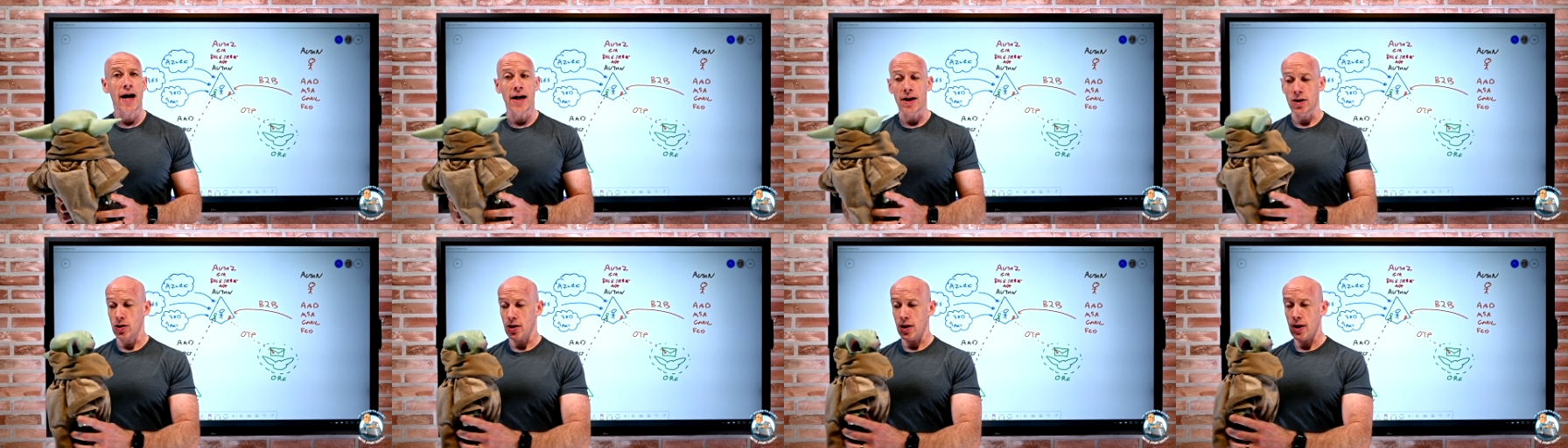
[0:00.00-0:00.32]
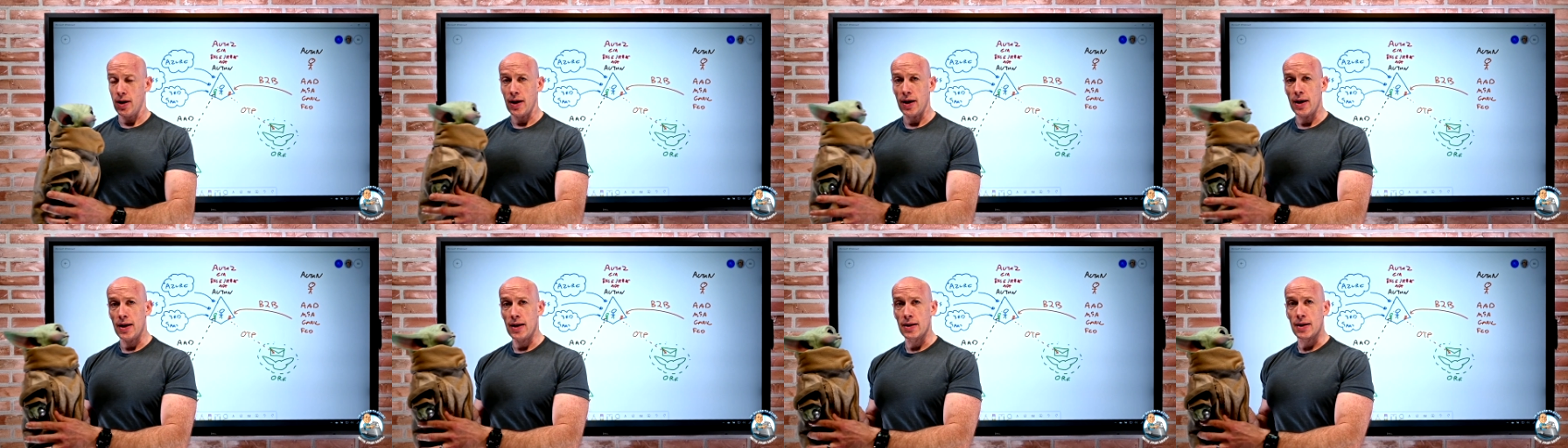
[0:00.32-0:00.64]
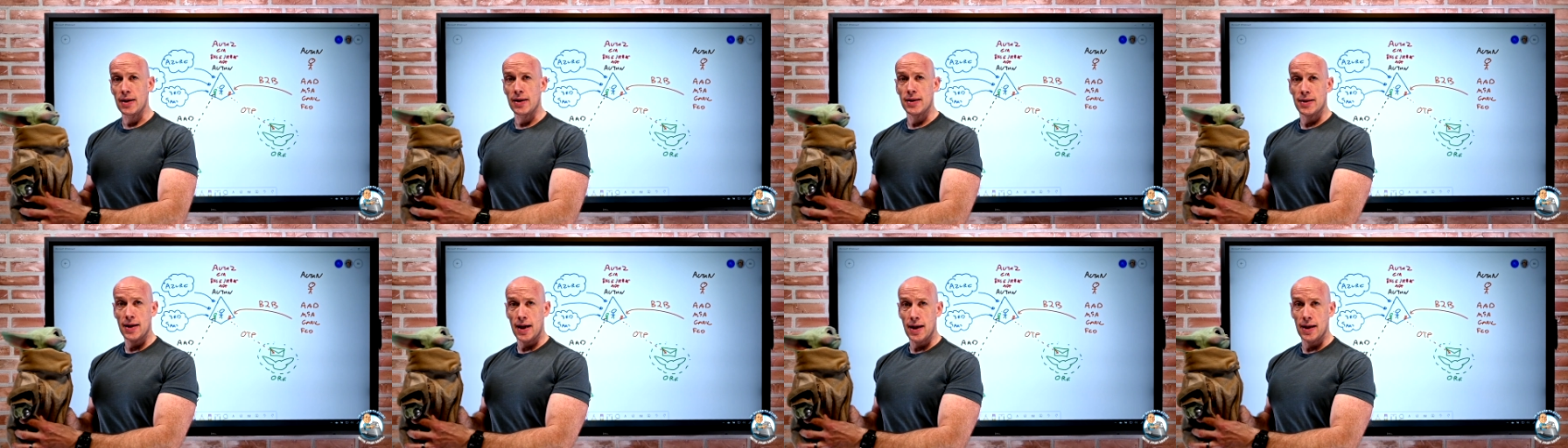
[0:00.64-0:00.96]
Azure
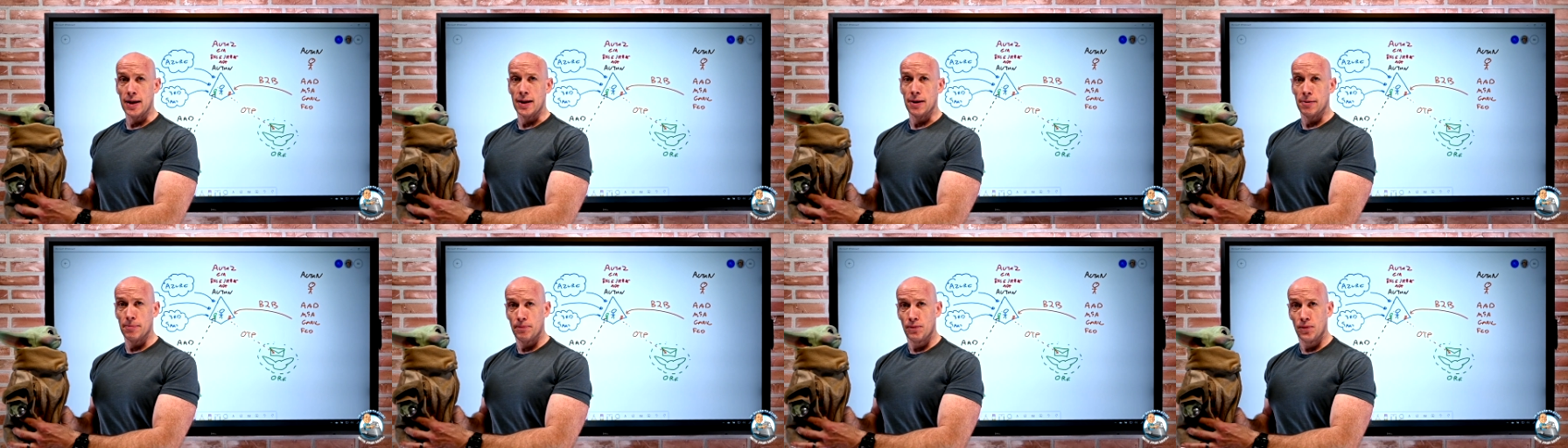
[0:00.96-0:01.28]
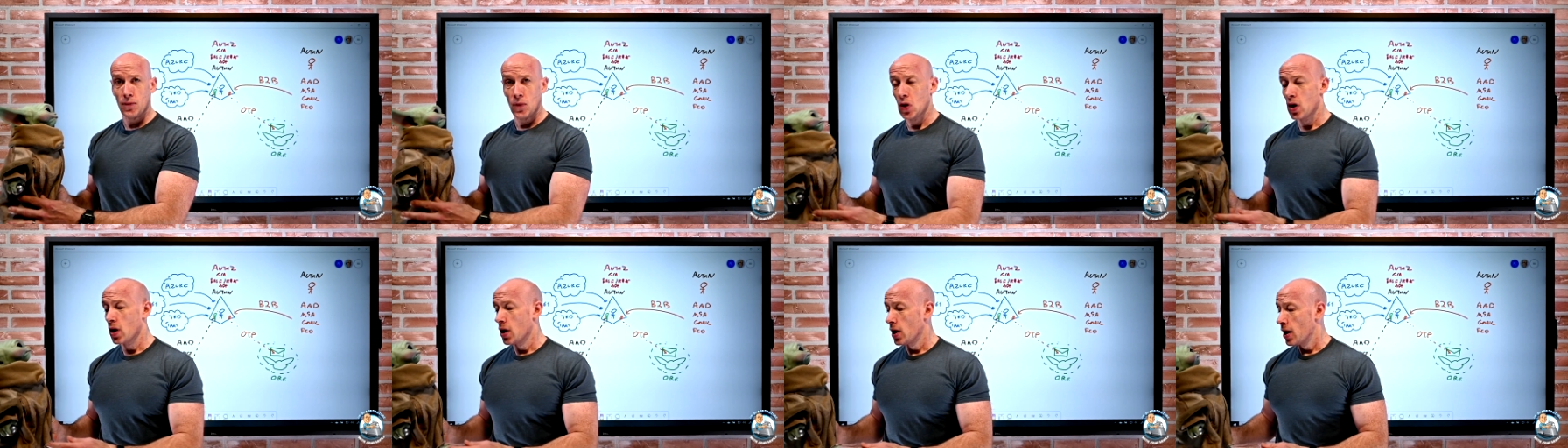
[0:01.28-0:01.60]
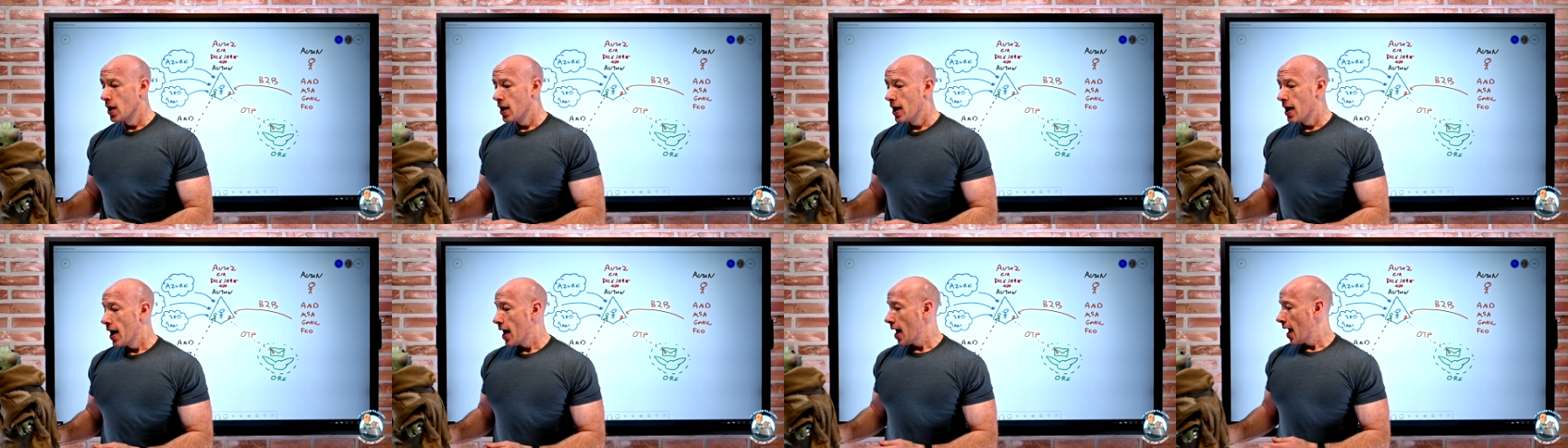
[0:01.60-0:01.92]
AD tenant.
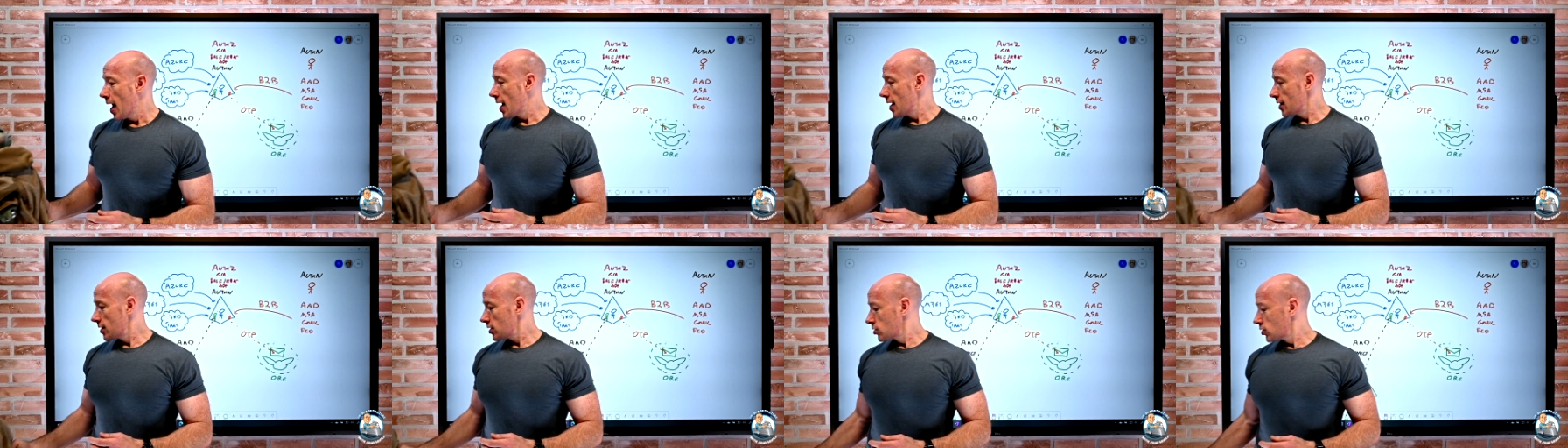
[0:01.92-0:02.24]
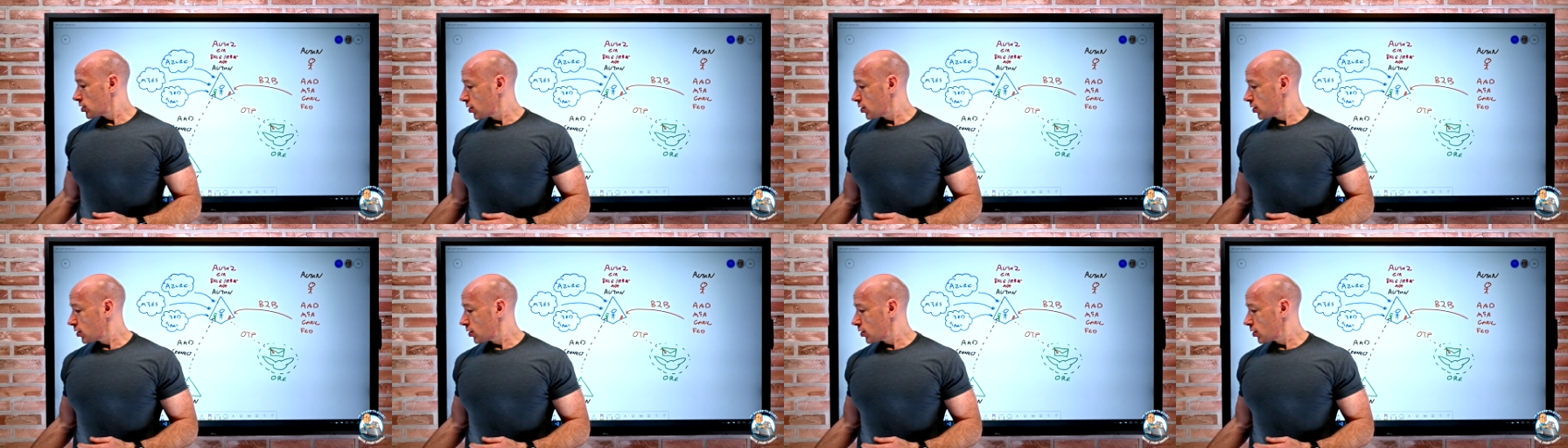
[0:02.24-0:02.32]
And